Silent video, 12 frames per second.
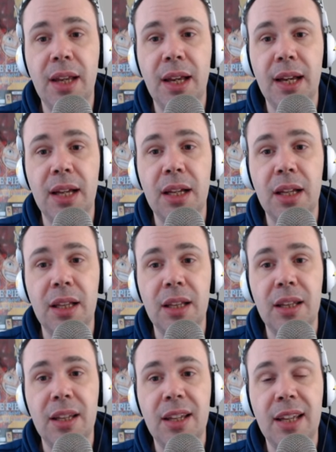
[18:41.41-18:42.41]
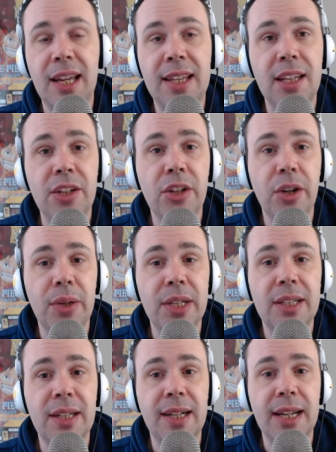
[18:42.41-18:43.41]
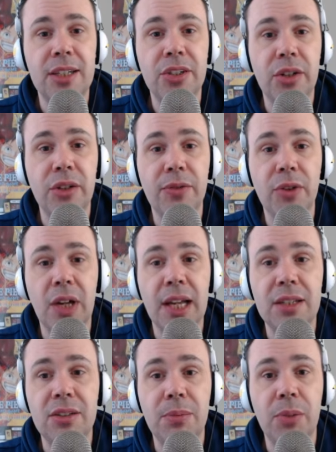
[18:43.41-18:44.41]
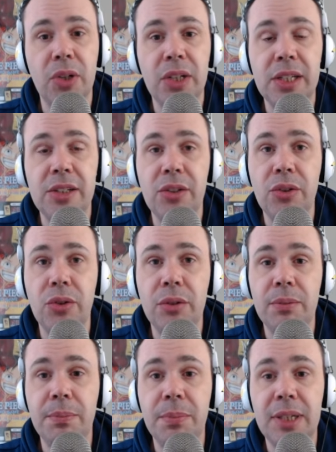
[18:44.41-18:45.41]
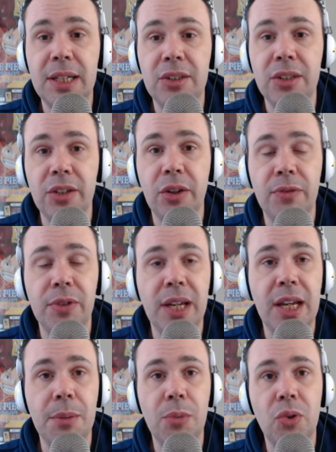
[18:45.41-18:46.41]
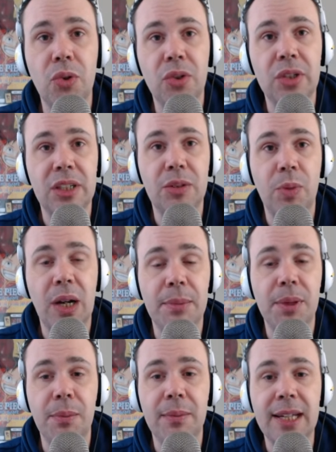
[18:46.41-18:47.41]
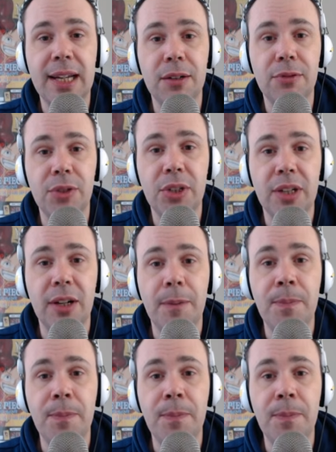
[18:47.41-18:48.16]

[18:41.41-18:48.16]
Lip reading: And then you're going into the next turn, you've got extra bodies, you could potentially go for game or just wipe them down further.